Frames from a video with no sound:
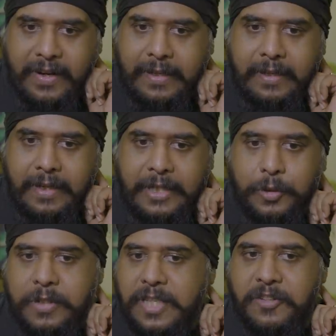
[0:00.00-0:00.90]
are clearly
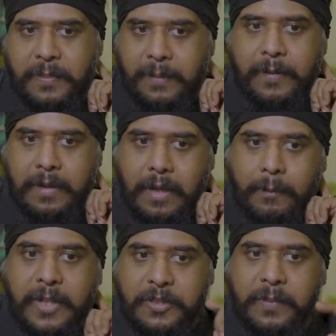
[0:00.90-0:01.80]
2 sets of people. A
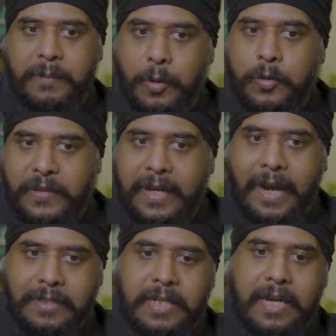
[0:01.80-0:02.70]
bunch of people who think
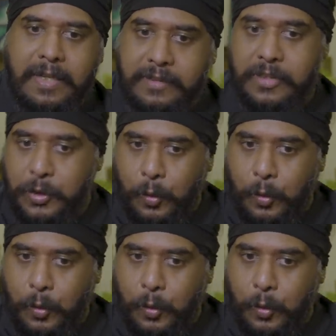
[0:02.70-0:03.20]
actually this is